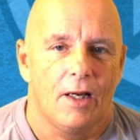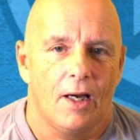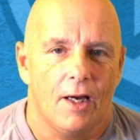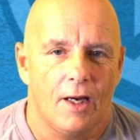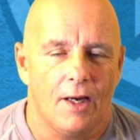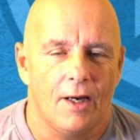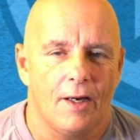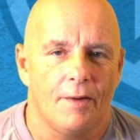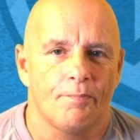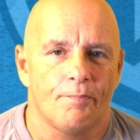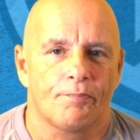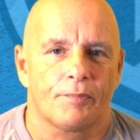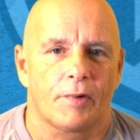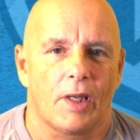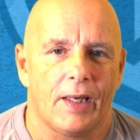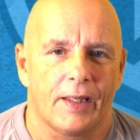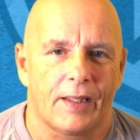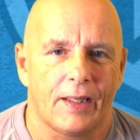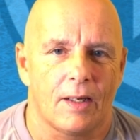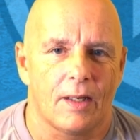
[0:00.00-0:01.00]

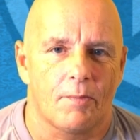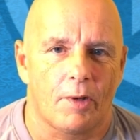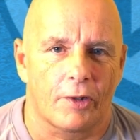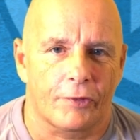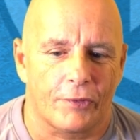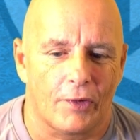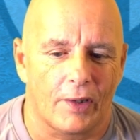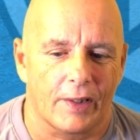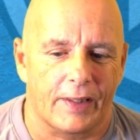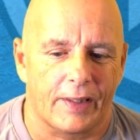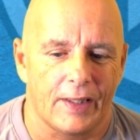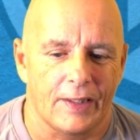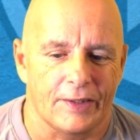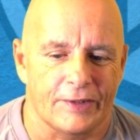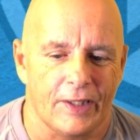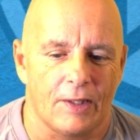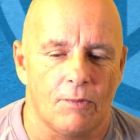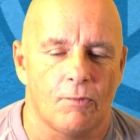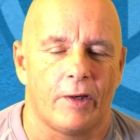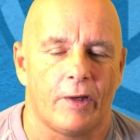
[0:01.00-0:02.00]
against the Montreal
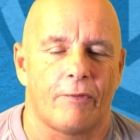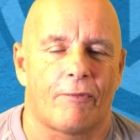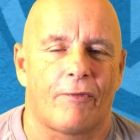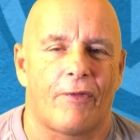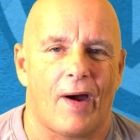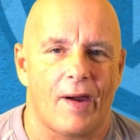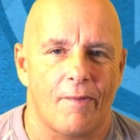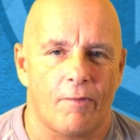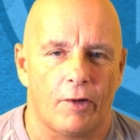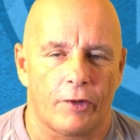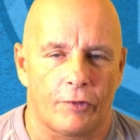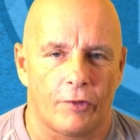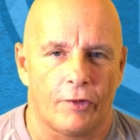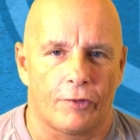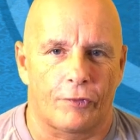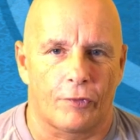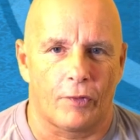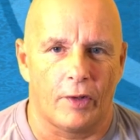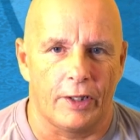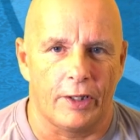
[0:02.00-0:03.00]
Canadiens with
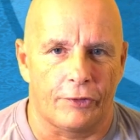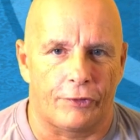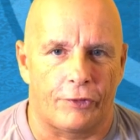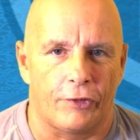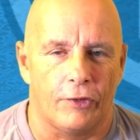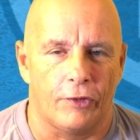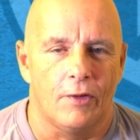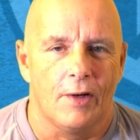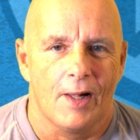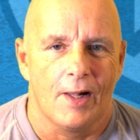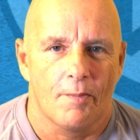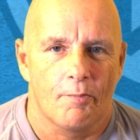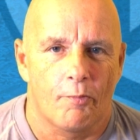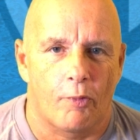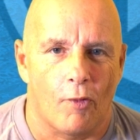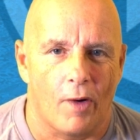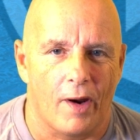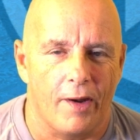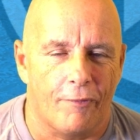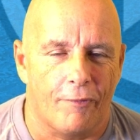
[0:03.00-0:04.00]
522
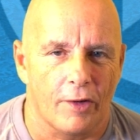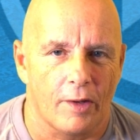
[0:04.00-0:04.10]
points.